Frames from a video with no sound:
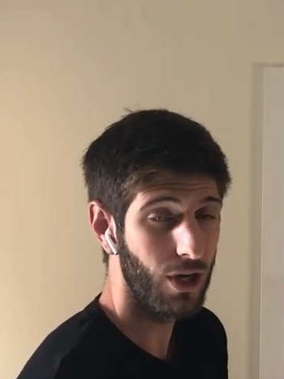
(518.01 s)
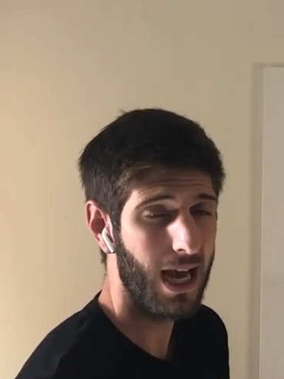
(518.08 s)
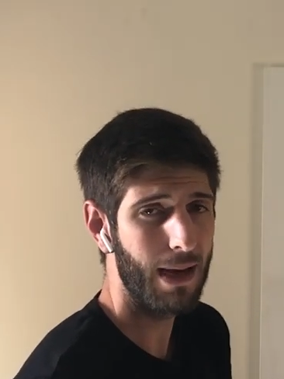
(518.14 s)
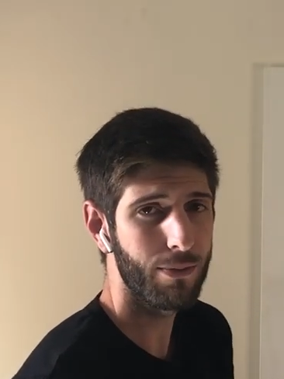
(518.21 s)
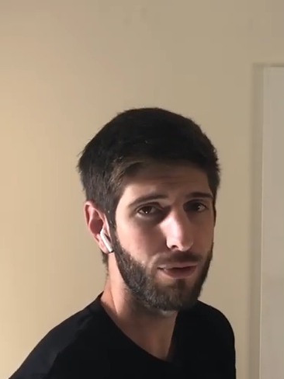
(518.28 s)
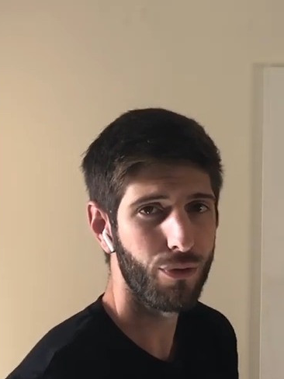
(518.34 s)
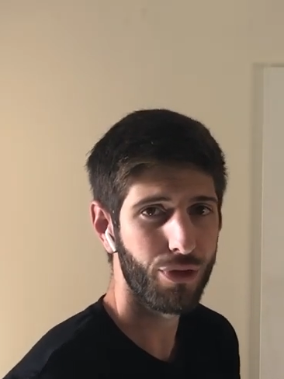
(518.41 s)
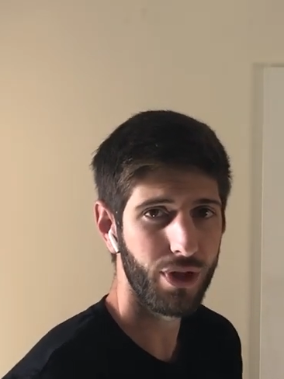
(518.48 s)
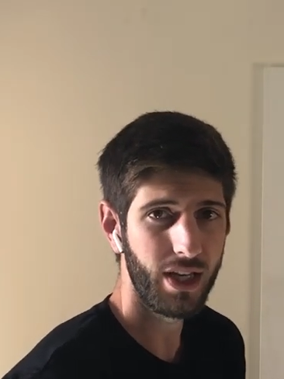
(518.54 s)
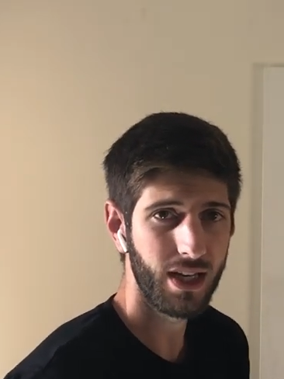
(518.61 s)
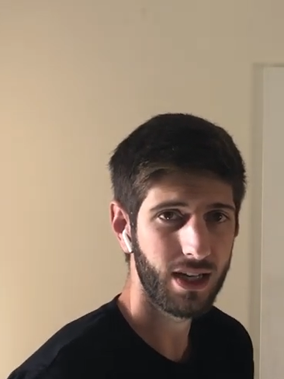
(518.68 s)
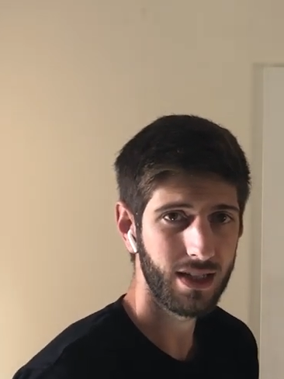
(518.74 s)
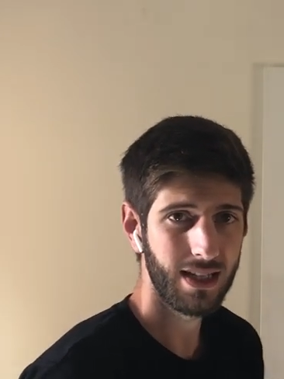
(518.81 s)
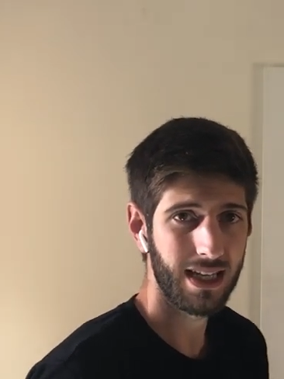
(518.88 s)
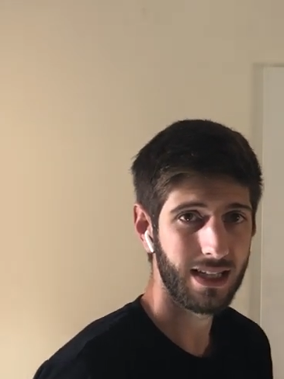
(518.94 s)
You have to
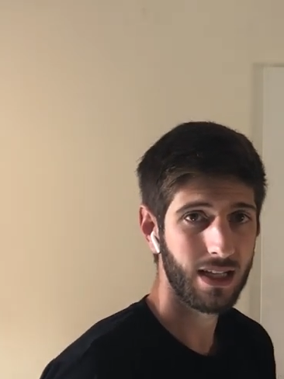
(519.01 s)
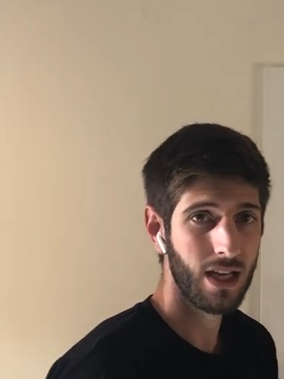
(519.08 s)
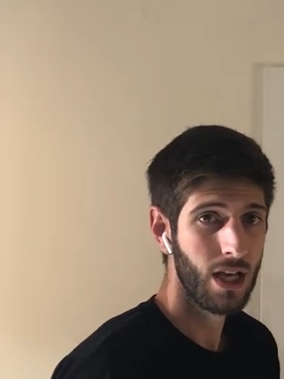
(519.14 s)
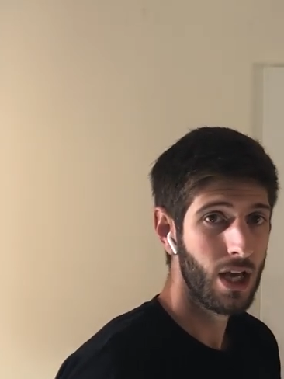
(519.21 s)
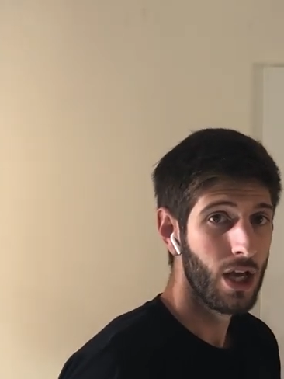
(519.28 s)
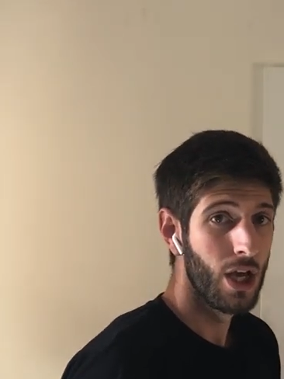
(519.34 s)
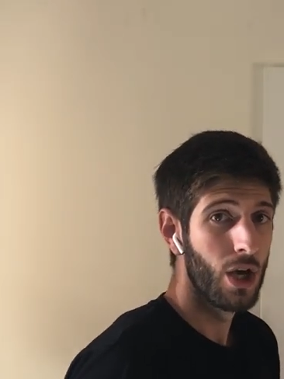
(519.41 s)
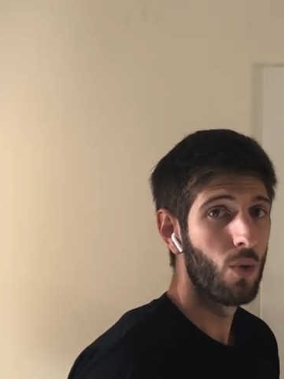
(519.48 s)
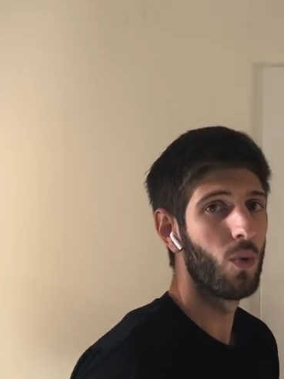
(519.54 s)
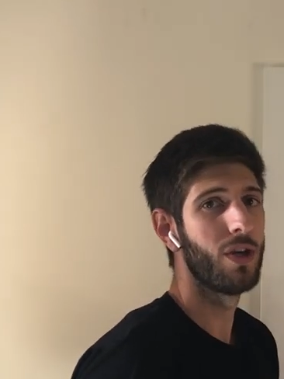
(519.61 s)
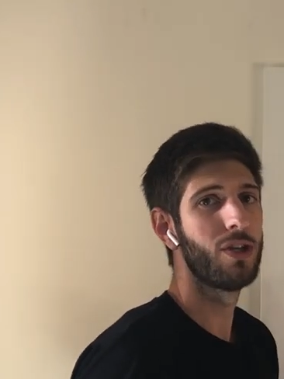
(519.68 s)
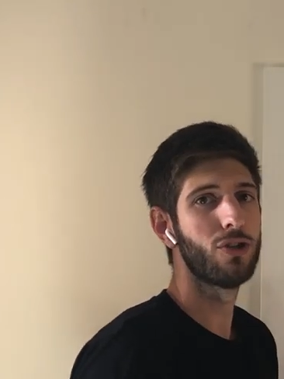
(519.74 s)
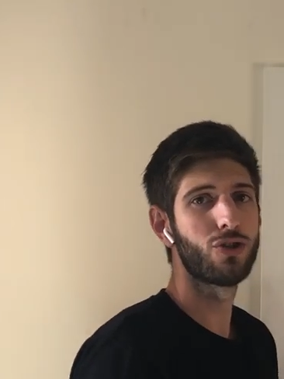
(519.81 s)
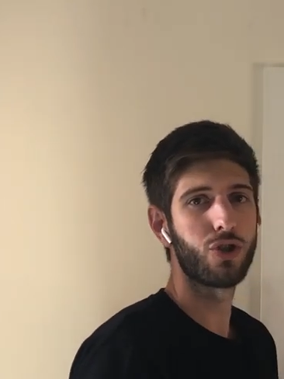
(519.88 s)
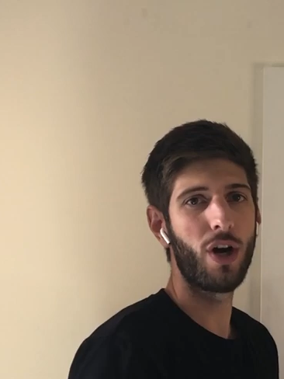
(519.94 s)
think that
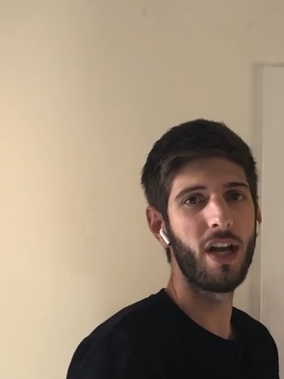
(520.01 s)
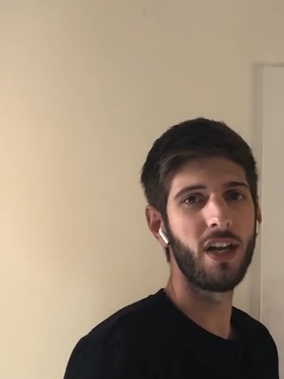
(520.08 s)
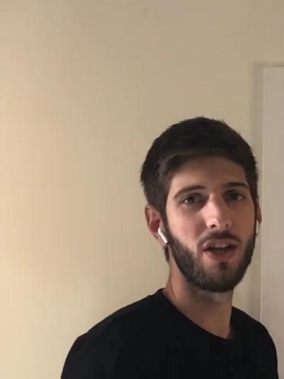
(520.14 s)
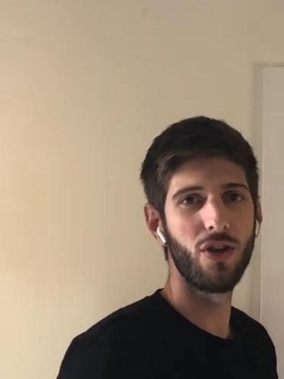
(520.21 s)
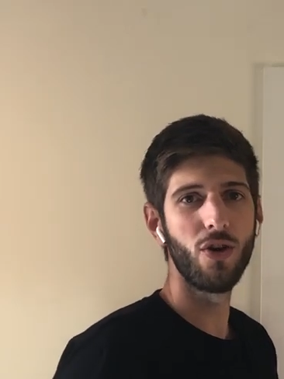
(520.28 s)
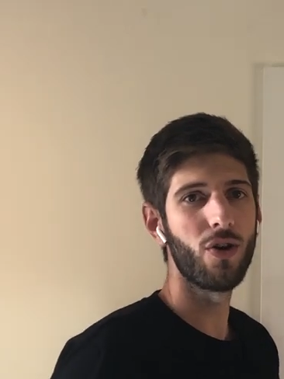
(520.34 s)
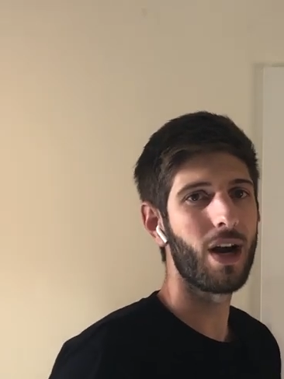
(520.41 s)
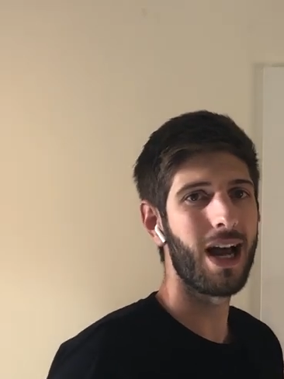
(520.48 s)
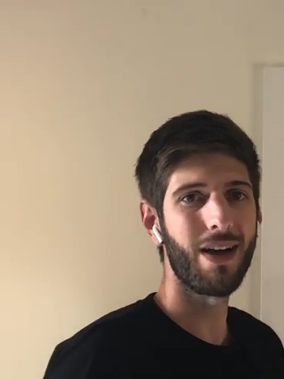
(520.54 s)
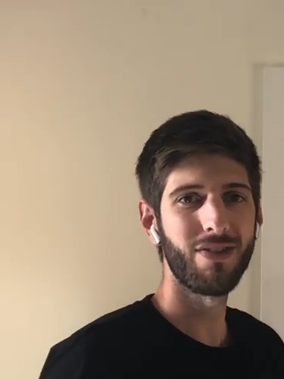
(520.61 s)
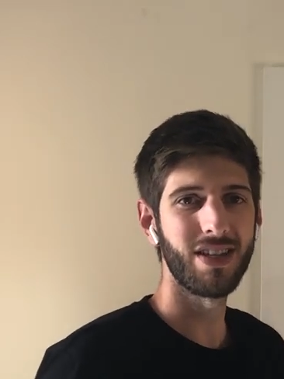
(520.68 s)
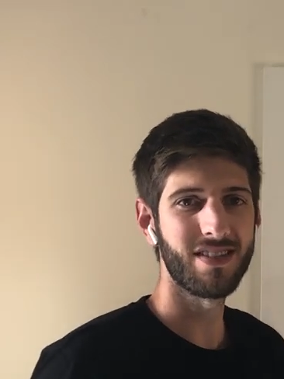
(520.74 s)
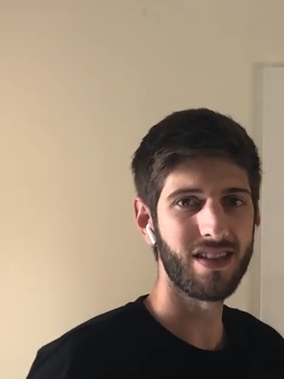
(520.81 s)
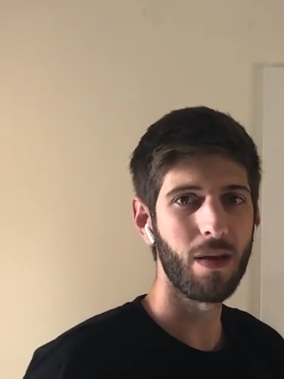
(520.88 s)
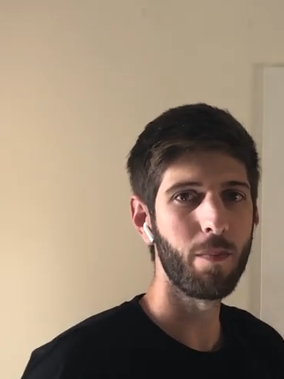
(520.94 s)
when you're training, you don't
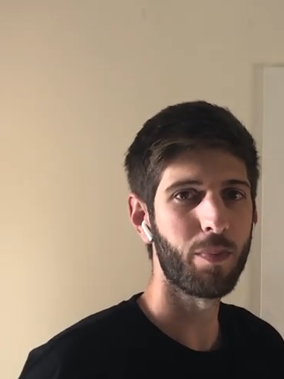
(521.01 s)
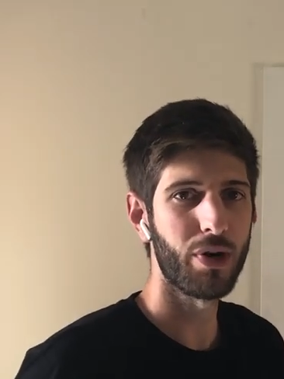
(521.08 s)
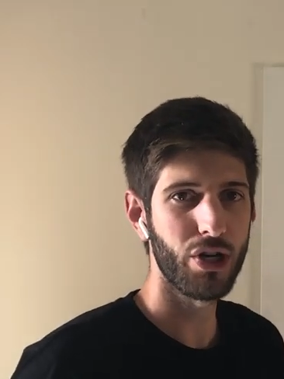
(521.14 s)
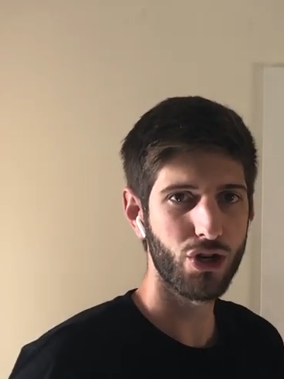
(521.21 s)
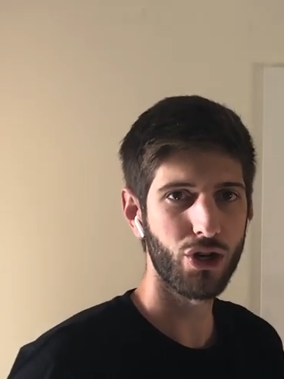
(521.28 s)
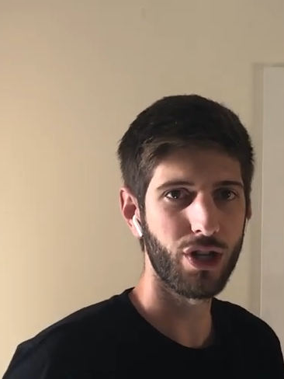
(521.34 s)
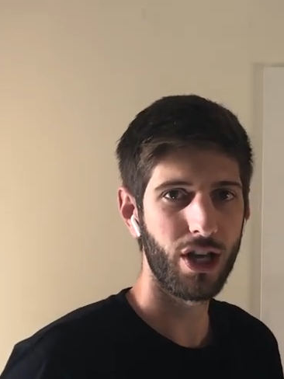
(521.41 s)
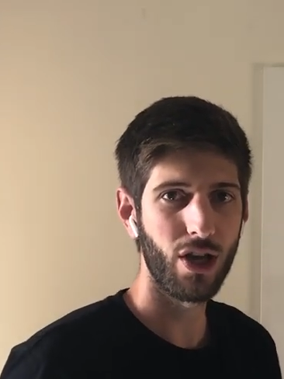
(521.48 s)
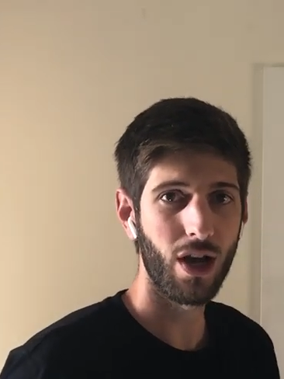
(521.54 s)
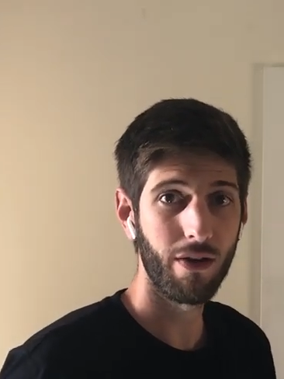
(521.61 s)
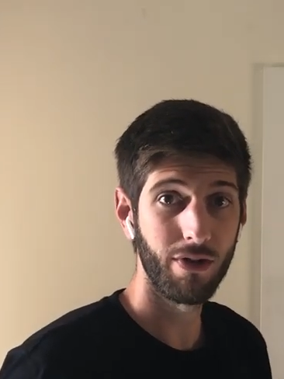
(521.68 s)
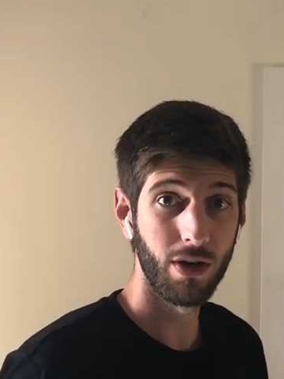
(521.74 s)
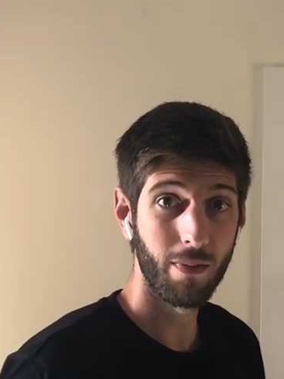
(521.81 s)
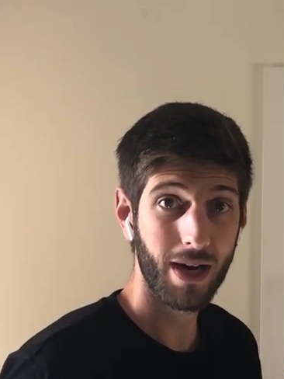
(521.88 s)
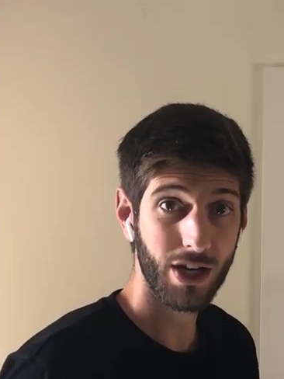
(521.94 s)
have the same pressure that you
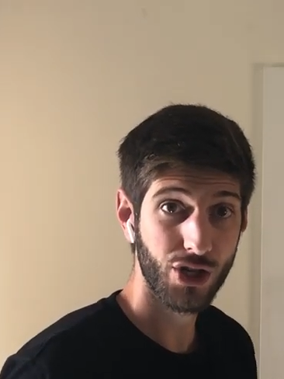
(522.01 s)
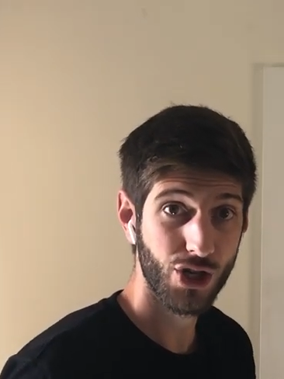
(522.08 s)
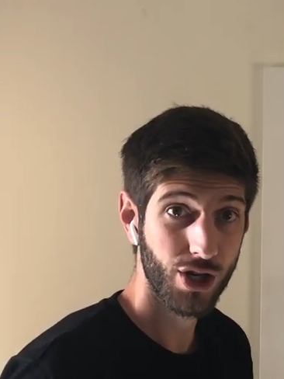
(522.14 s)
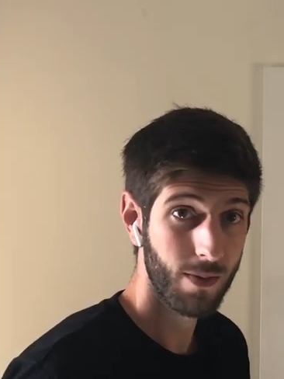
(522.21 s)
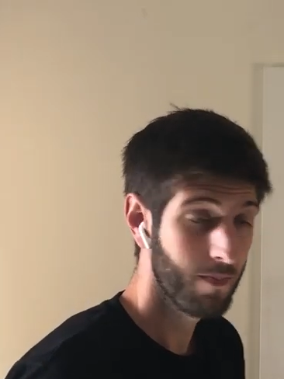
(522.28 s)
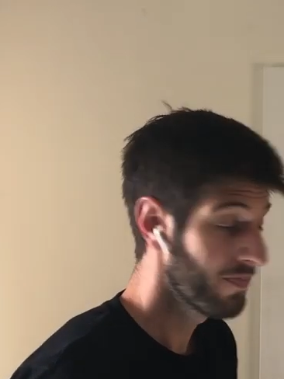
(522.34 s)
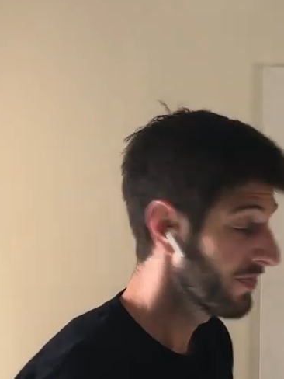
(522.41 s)
have in a match.